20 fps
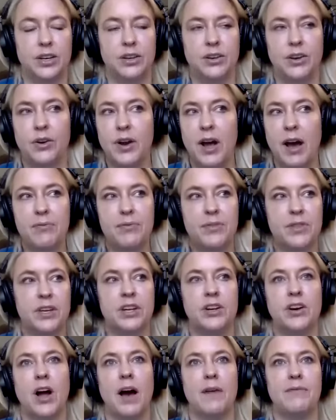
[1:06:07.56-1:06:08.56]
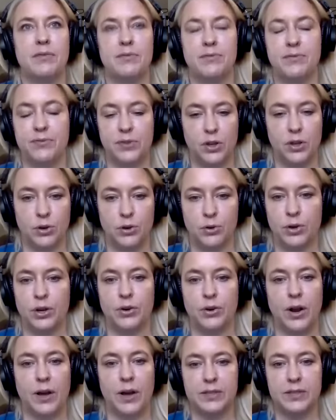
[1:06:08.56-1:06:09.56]
You don't have the flu. You
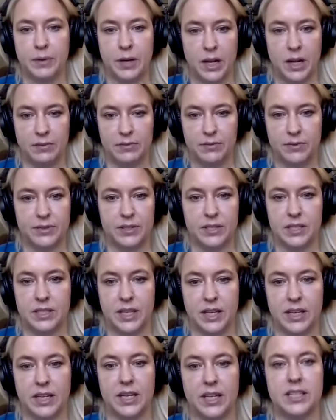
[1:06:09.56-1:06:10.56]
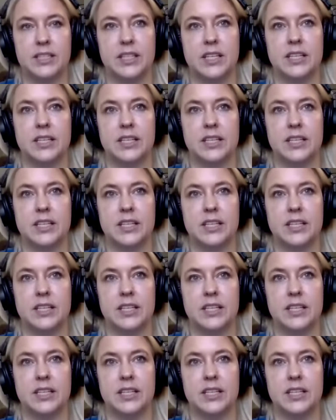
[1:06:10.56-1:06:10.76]
don't have some kind of sickness.